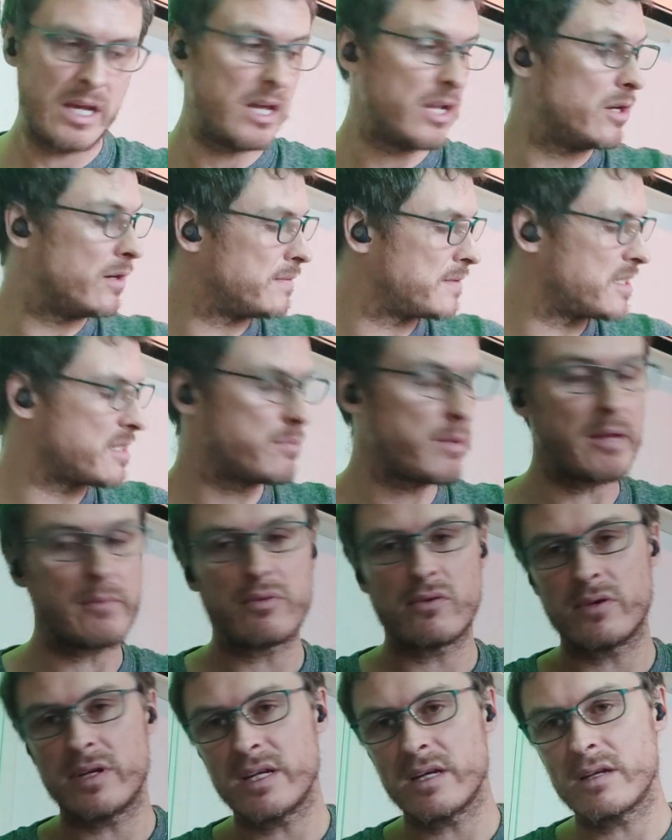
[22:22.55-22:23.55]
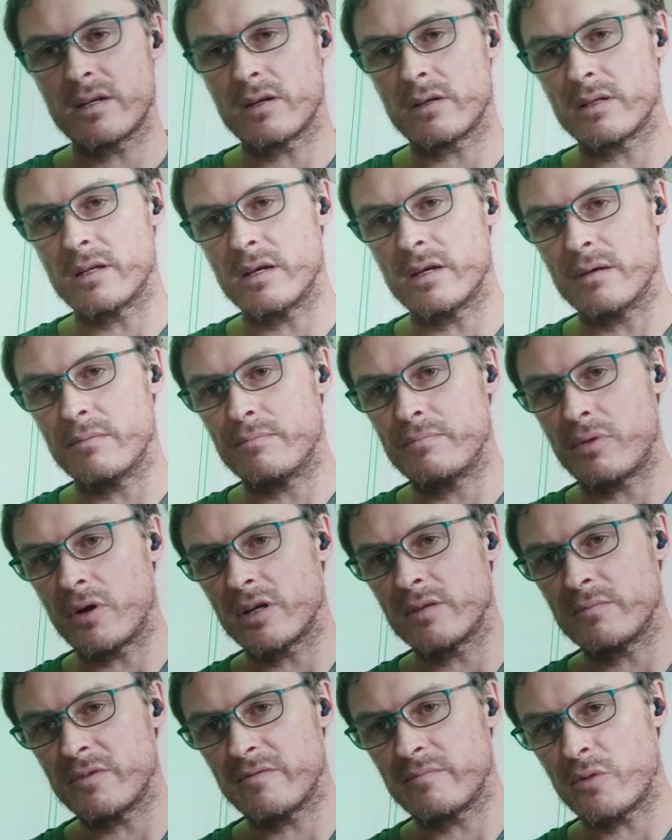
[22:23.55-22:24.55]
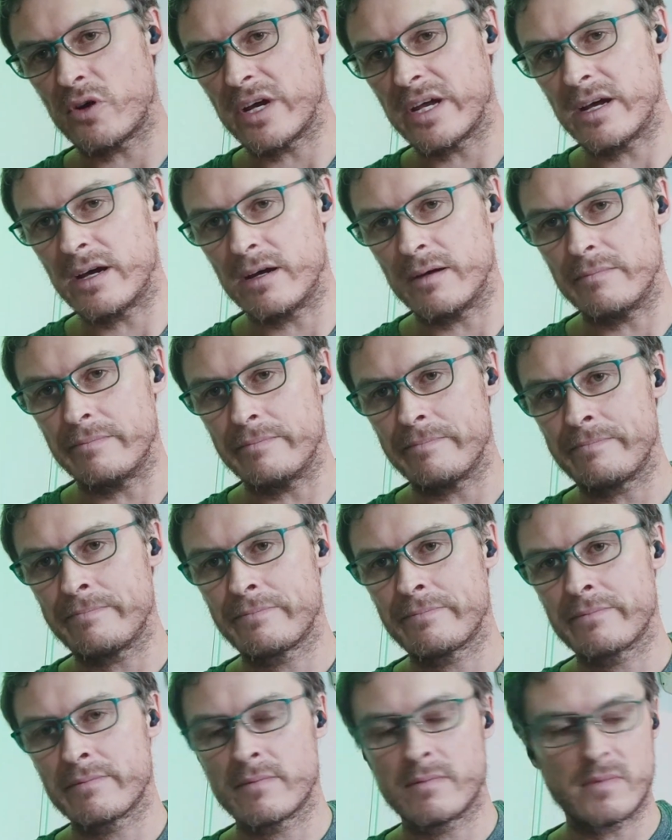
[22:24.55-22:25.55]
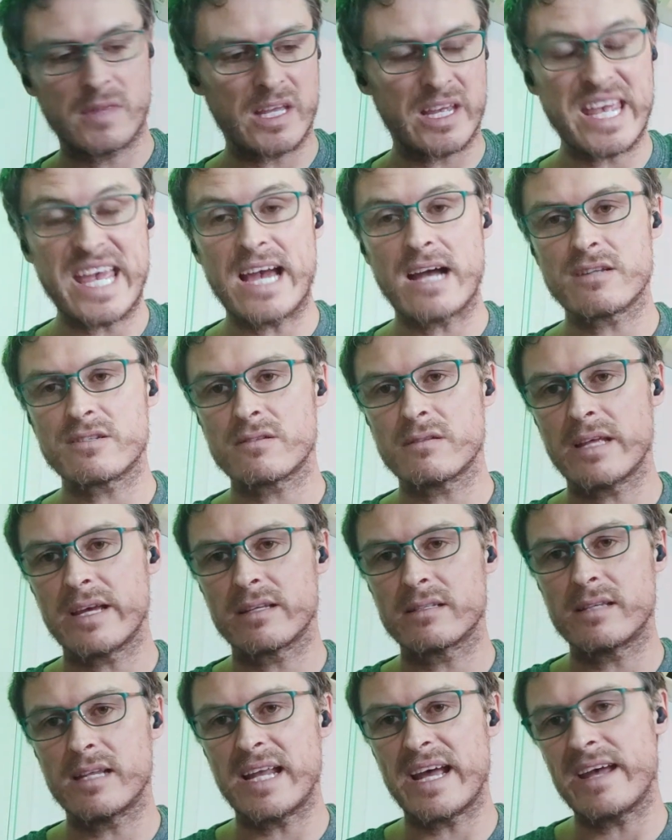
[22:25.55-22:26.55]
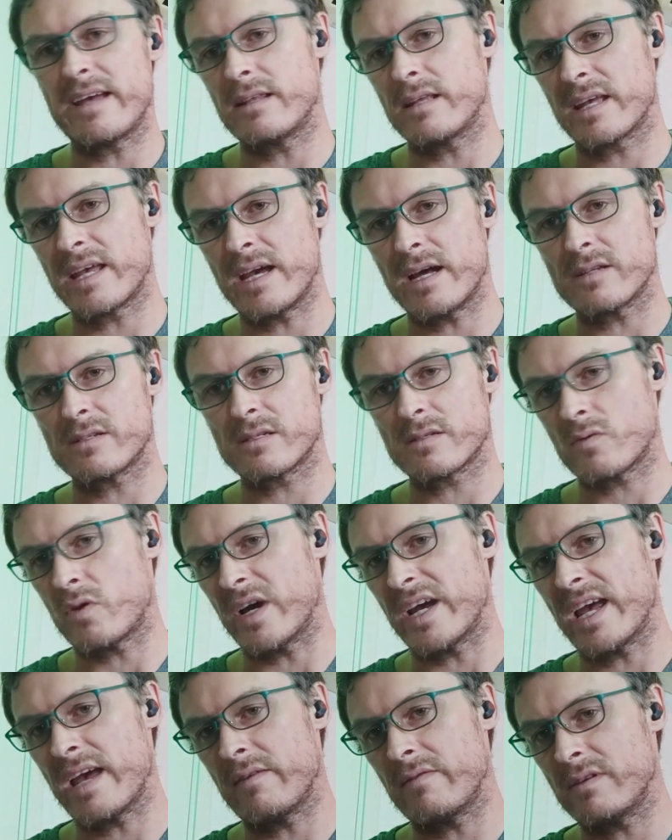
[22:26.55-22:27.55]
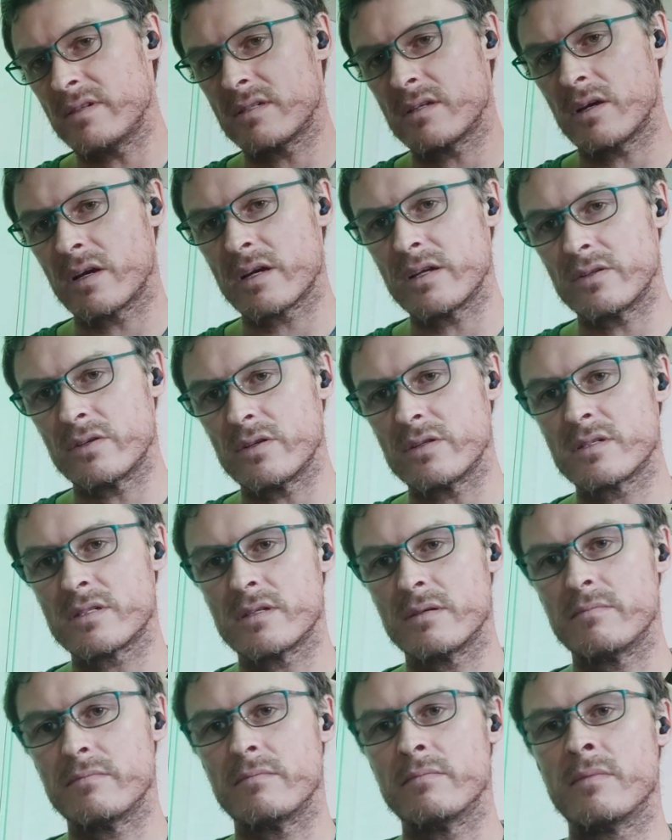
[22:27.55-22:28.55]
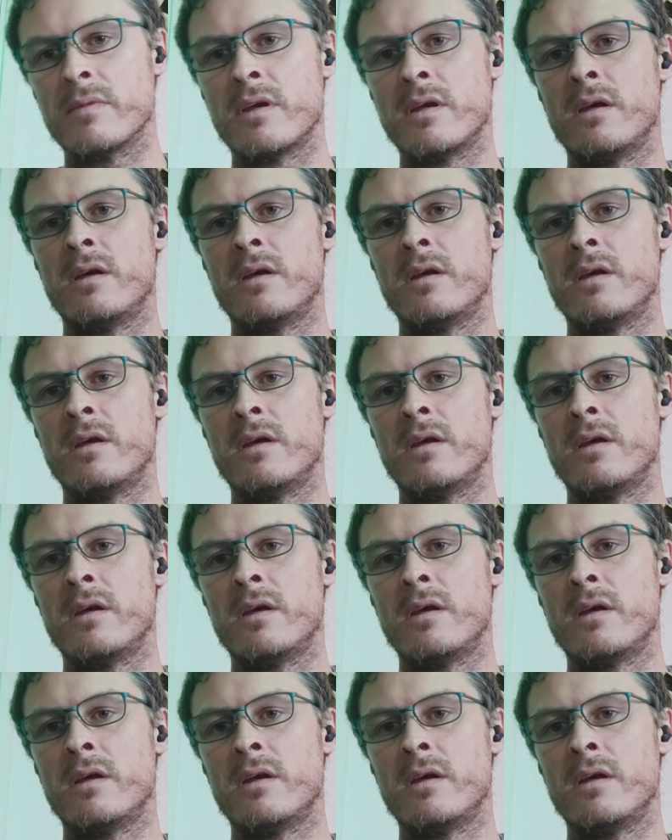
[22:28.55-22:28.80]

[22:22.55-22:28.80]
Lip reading: And I've just been putting it on the bottom of my the couch leg today. The couch is quite heavy, so I can do some